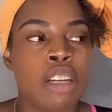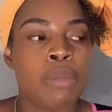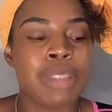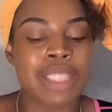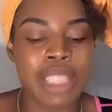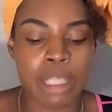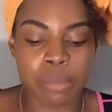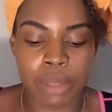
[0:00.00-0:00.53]

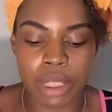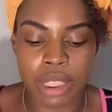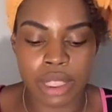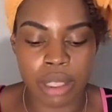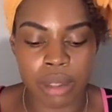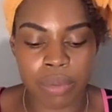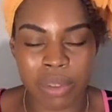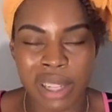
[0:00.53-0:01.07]
but then we
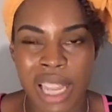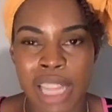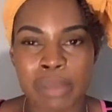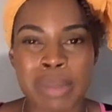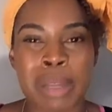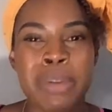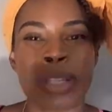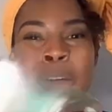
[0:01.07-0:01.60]
still feel like
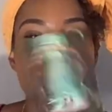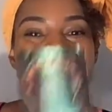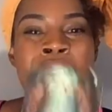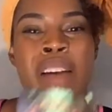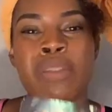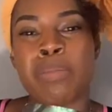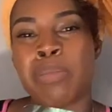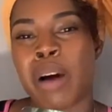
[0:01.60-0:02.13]
maybe you don't
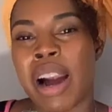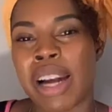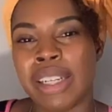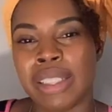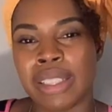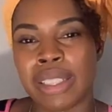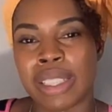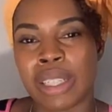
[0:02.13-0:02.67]
have a
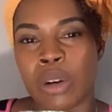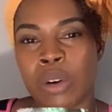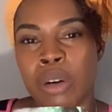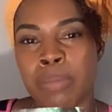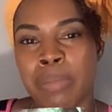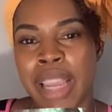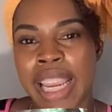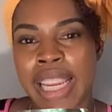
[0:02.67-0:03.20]
partner or a
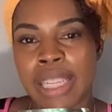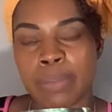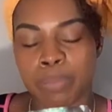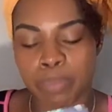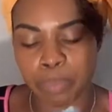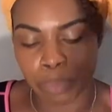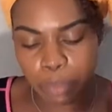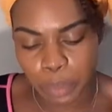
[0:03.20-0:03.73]
mate,
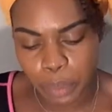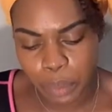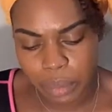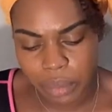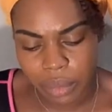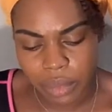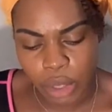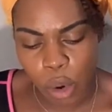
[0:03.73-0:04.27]

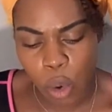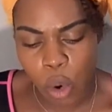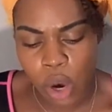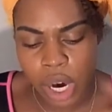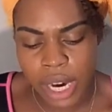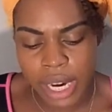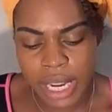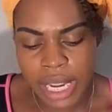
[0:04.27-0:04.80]

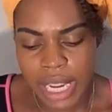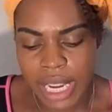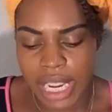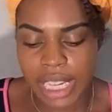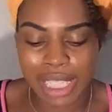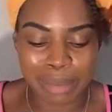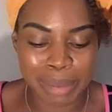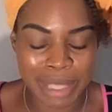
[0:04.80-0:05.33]
or it
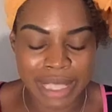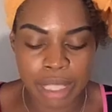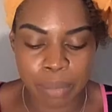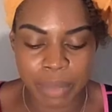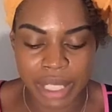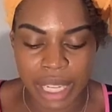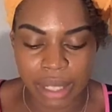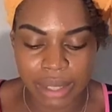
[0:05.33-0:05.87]
could be
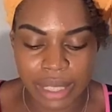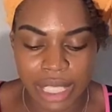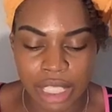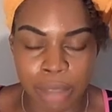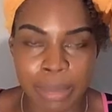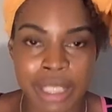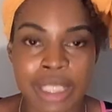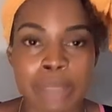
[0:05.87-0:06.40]
something else that you're
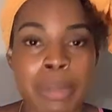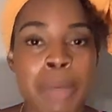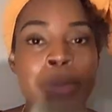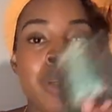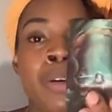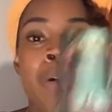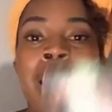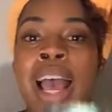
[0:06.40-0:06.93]
missing. Maybe you
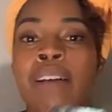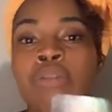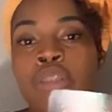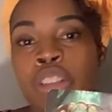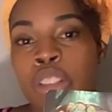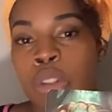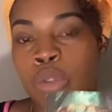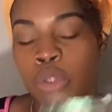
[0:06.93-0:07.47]
don't have
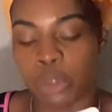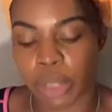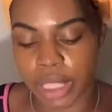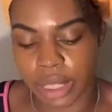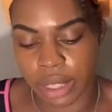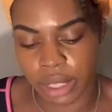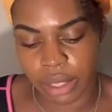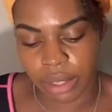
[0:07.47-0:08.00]
children,
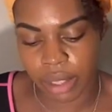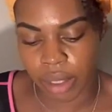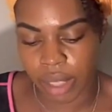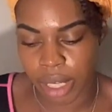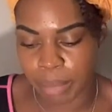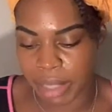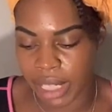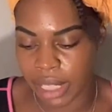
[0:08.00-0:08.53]
you know what I
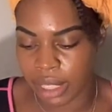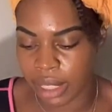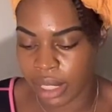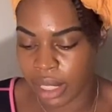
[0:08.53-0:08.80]
mean?